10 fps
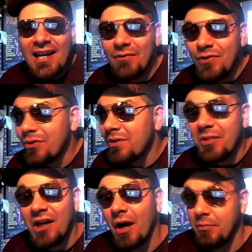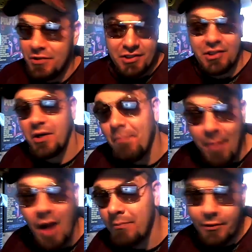If you can become
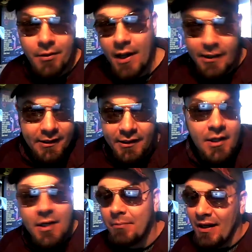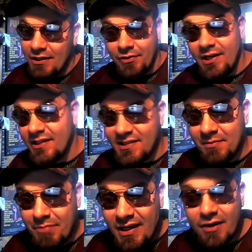discombobulated by drinking
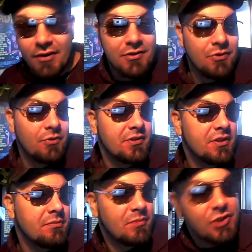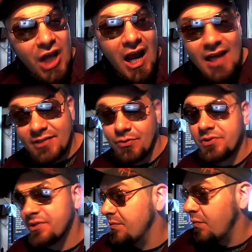some beers or some shots or
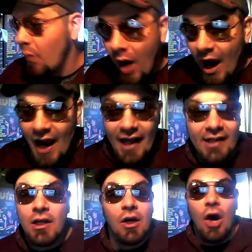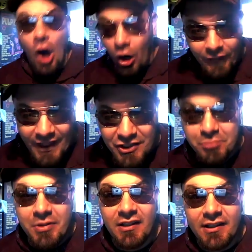some wine, all that
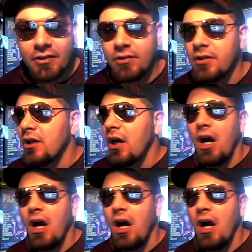should be illegal.